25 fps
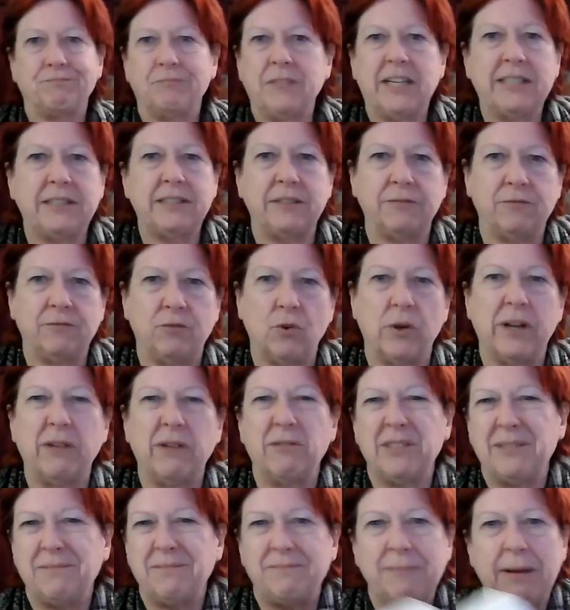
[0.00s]
less than 40. It
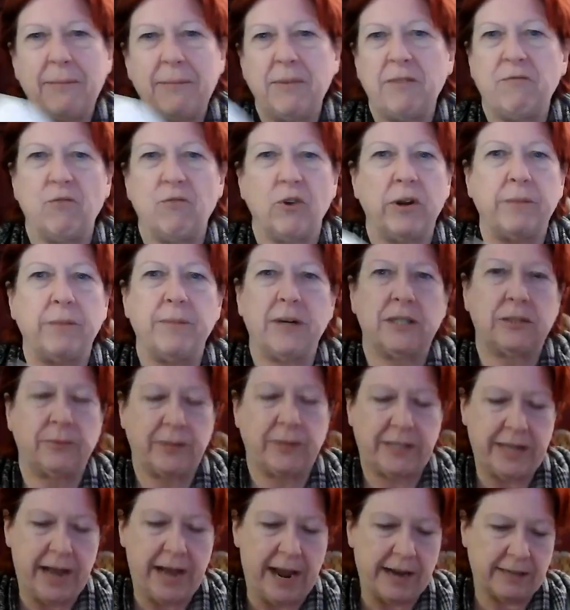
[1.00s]
was maybe $40
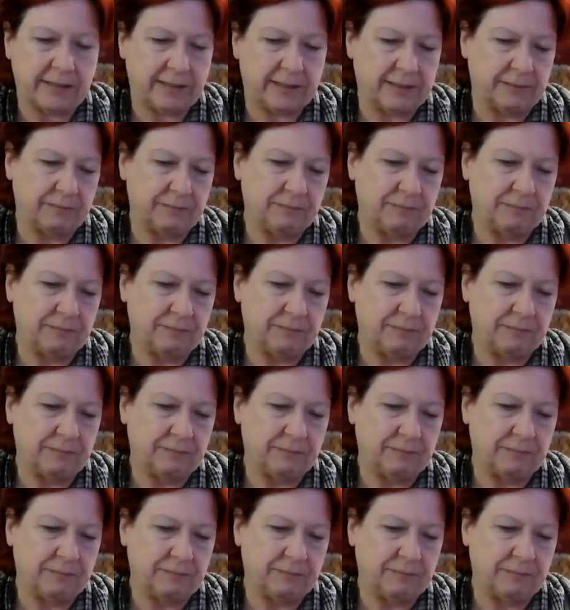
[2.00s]
with tax.